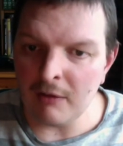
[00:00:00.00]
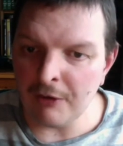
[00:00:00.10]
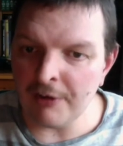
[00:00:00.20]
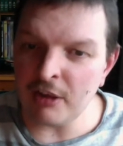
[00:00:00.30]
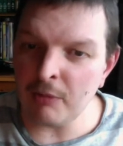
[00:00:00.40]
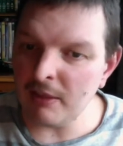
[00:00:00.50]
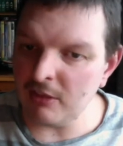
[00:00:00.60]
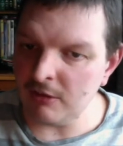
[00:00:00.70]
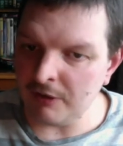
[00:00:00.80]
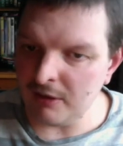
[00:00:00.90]
very
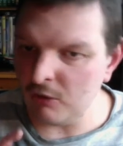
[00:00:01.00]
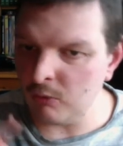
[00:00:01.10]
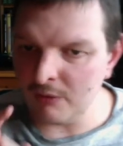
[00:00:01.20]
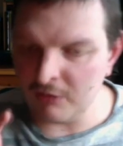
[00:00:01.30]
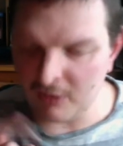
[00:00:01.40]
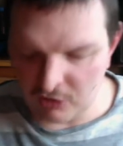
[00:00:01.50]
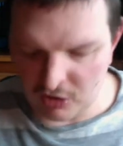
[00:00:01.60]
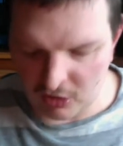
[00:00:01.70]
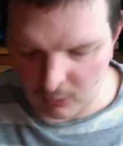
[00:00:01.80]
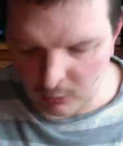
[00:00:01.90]
expensive this one, so
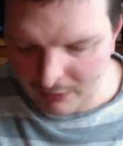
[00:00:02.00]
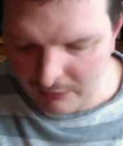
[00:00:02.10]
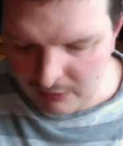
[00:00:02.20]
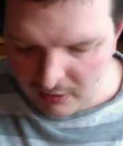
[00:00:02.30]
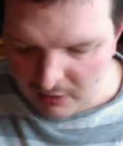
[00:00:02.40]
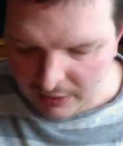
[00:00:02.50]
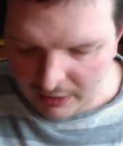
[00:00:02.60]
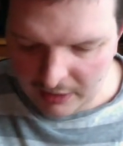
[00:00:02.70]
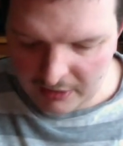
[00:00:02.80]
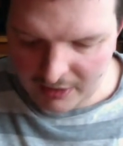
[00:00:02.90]
just the one.
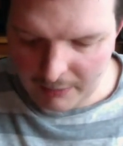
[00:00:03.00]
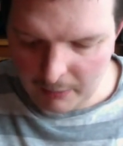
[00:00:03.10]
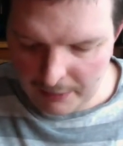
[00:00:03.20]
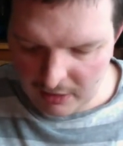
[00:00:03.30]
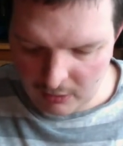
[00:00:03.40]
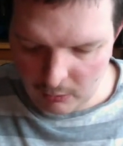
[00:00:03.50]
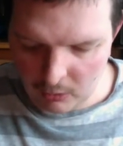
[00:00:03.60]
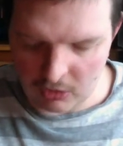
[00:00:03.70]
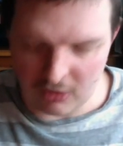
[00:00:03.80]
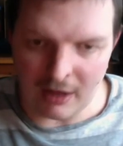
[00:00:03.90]
The game I picked up
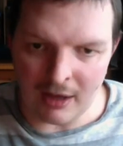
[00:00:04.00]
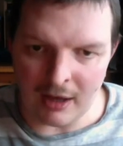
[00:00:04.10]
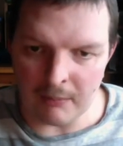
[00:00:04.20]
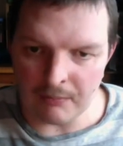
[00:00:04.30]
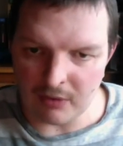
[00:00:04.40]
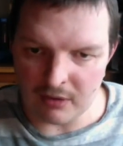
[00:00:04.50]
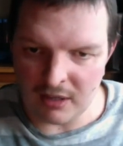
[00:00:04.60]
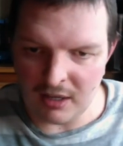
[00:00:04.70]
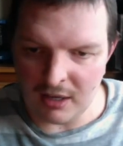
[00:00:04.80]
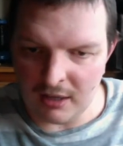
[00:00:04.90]
was
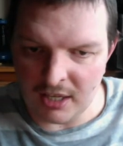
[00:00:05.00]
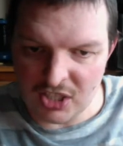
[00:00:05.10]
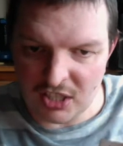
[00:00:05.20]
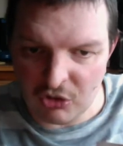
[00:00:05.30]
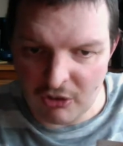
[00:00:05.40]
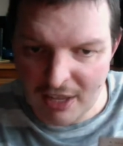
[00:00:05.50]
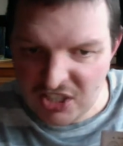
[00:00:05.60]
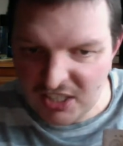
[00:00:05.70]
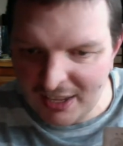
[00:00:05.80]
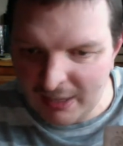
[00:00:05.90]
the Itchy and
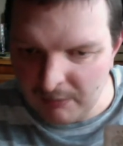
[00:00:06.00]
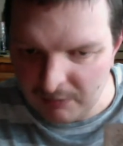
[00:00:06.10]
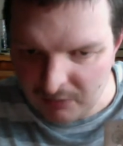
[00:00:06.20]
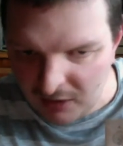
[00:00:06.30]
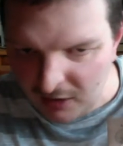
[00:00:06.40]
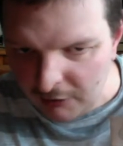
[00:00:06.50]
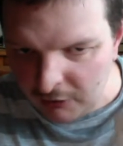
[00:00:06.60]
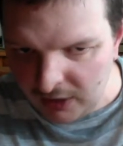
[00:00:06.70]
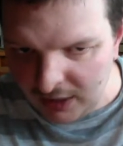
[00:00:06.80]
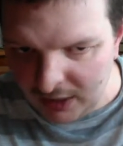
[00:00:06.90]
Scratchy game for
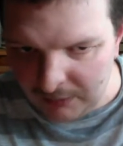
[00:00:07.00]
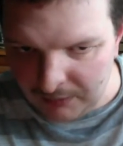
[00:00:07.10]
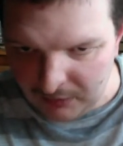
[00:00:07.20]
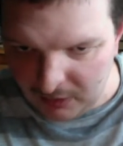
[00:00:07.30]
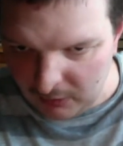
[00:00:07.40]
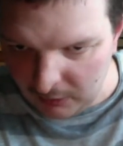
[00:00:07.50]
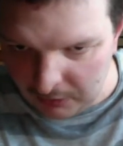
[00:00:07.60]
the obviously